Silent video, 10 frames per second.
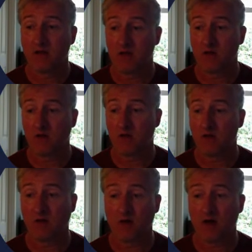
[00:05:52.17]
You
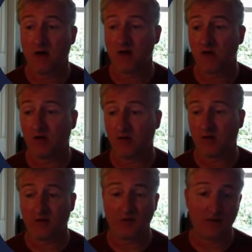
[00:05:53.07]
can
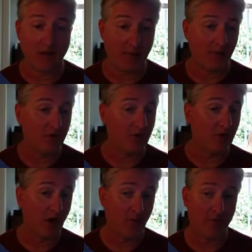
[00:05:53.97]
select from the templates. You can
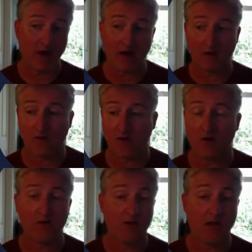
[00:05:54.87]
come back over here,
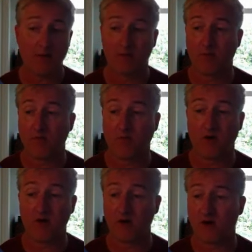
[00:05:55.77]
the templates
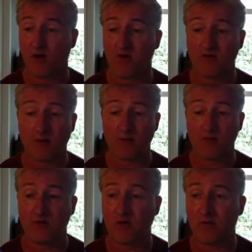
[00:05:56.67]
beforehand. You get all these templates
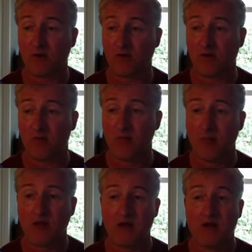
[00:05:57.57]
you can pick from.
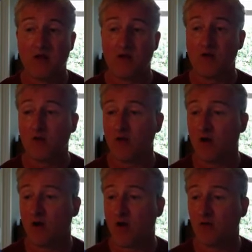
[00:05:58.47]
You can
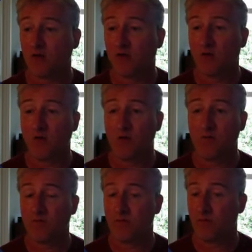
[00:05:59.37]
also
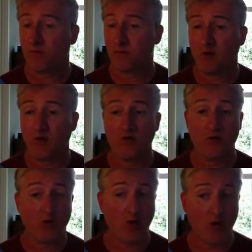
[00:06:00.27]
build
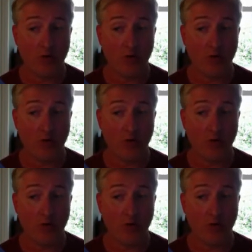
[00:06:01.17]
your own